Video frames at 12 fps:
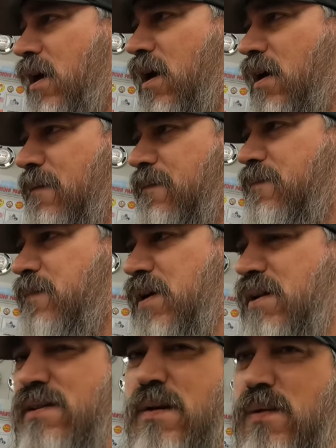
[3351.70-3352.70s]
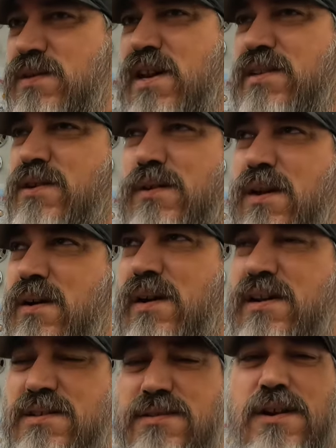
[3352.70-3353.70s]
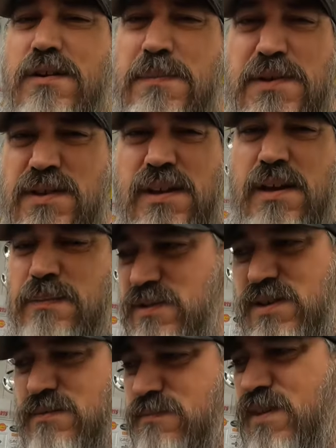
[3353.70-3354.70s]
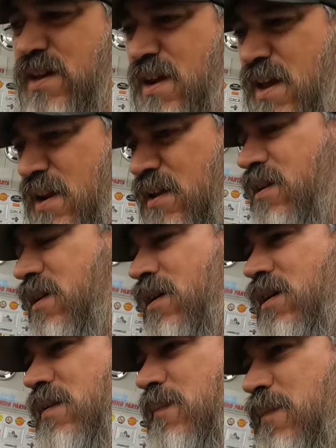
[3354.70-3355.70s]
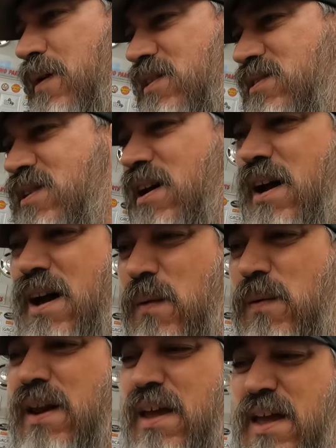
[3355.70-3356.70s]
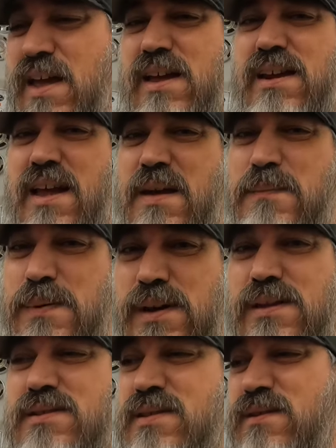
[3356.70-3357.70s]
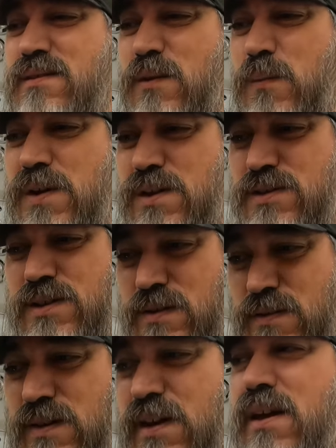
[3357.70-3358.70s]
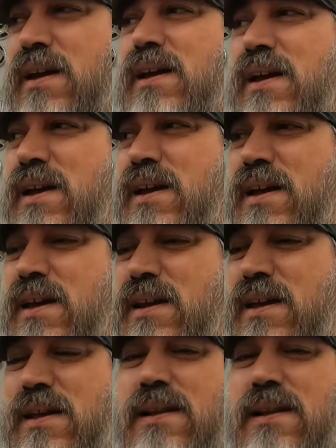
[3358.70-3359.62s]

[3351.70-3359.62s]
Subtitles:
But it won't take too long. I'll just turn the music up and just get at it. But I went ahead and put the wheels on, and